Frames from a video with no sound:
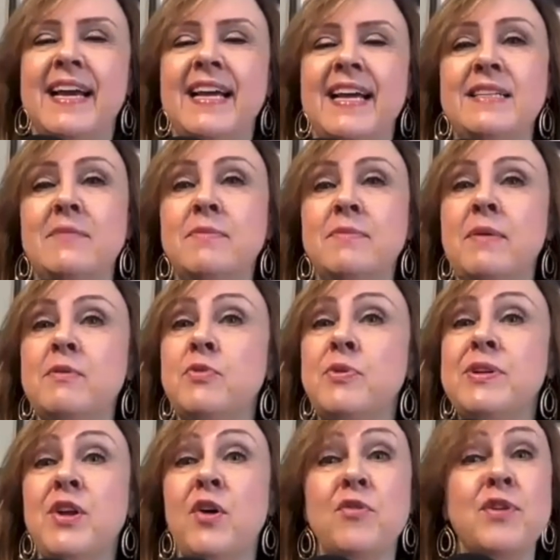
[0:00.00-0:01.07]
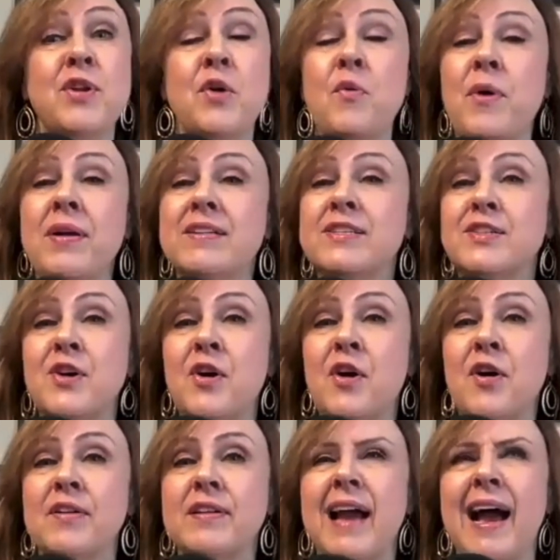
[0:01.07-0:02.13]
And sometimes we don't know where to
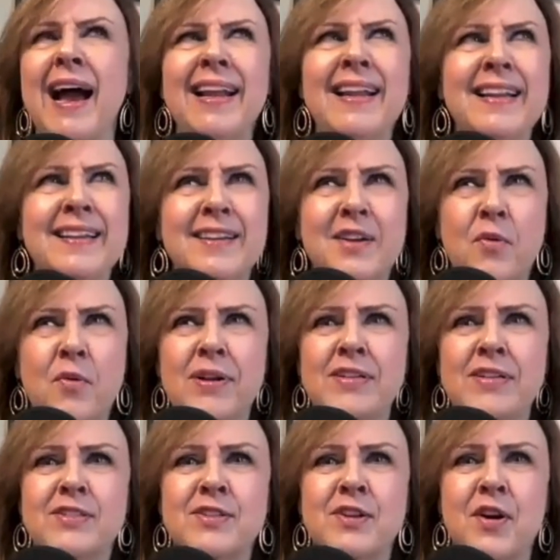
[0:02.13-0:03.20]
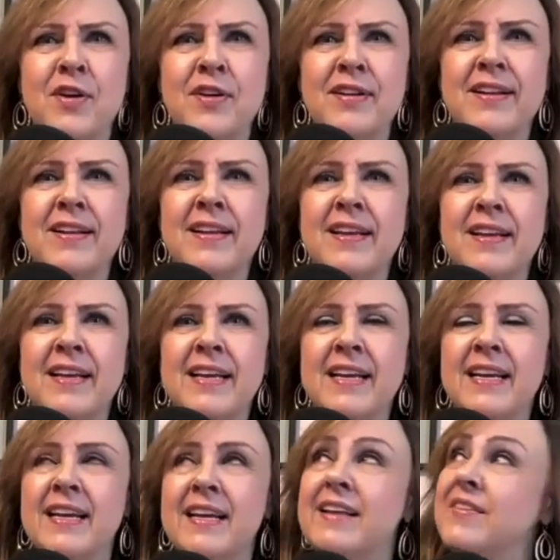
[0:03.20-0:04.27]
start. I didn't know where to start.
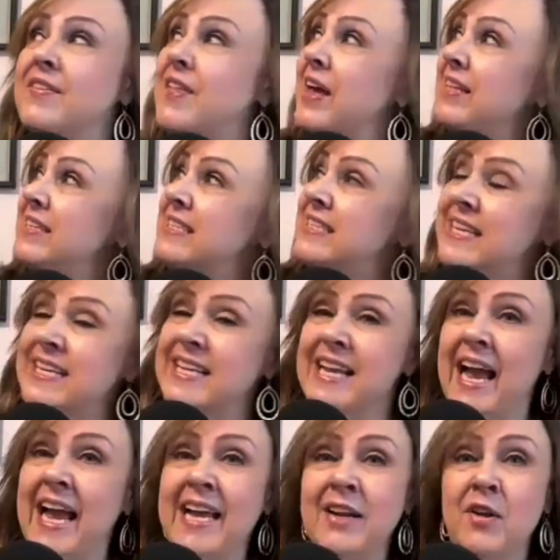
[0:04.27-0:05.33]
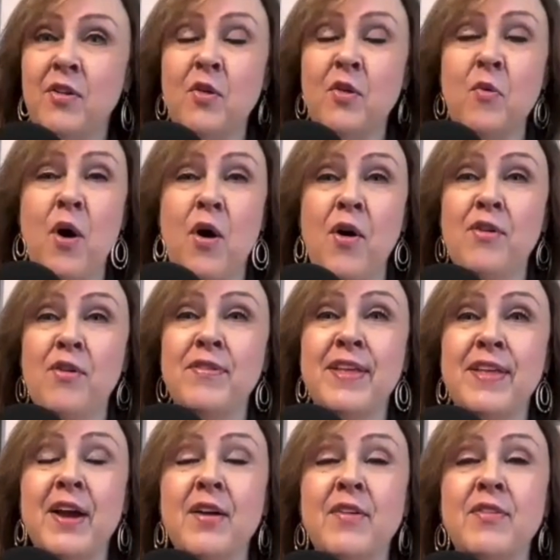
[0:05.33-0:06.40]
That CD hanging on the wall over
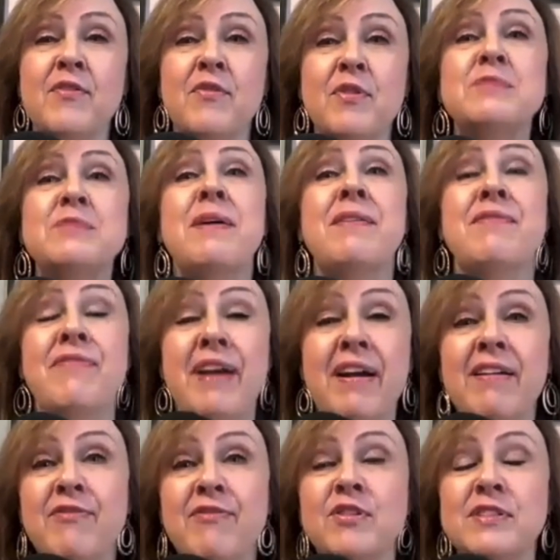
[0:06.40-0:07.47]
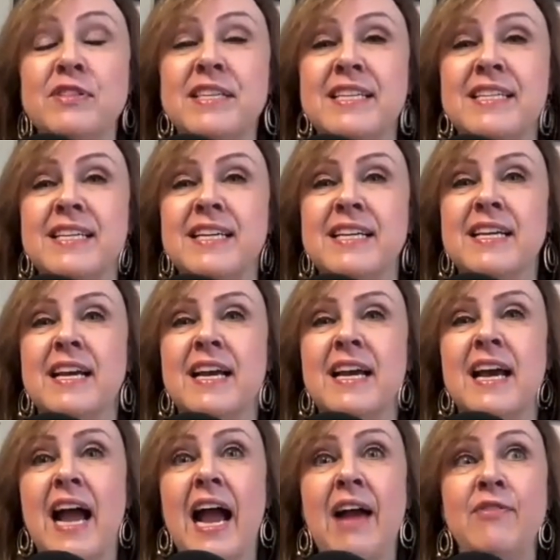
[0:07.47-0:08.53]
there, that was my very first CD
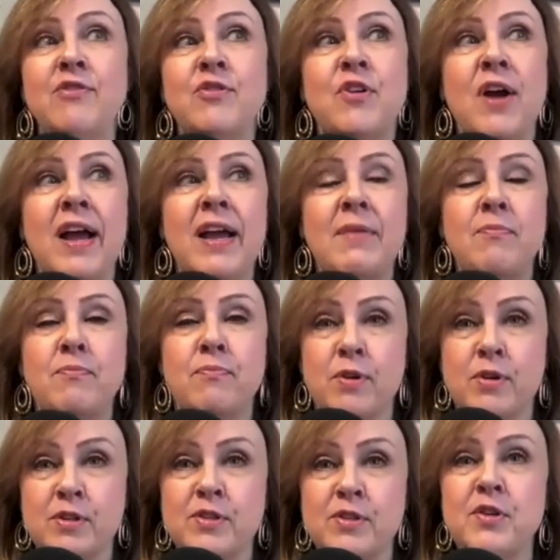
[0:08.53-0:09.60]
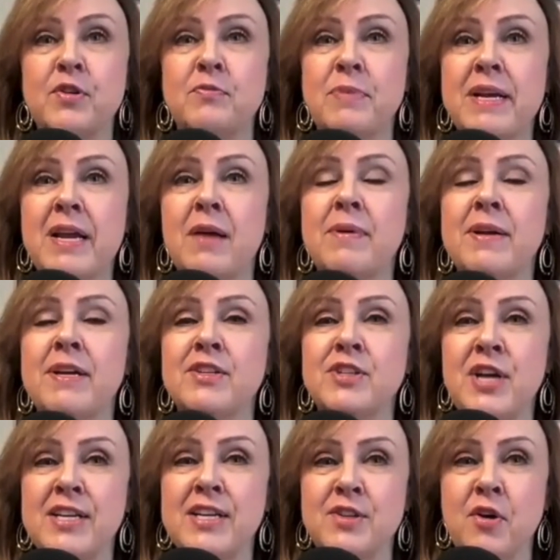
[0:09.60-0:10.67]
after I pursued becoming a
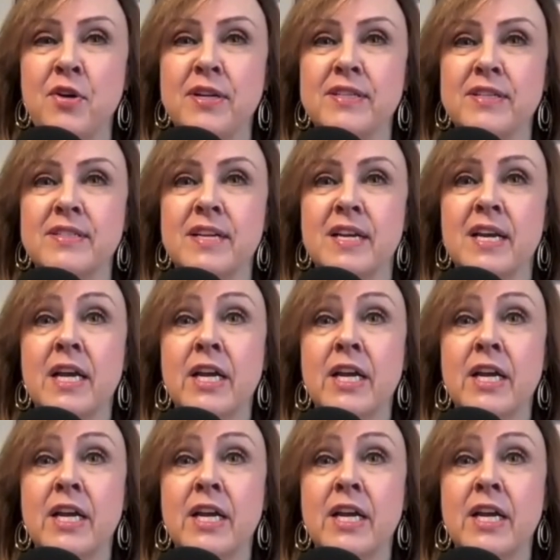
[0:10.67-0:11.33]
jazz artist.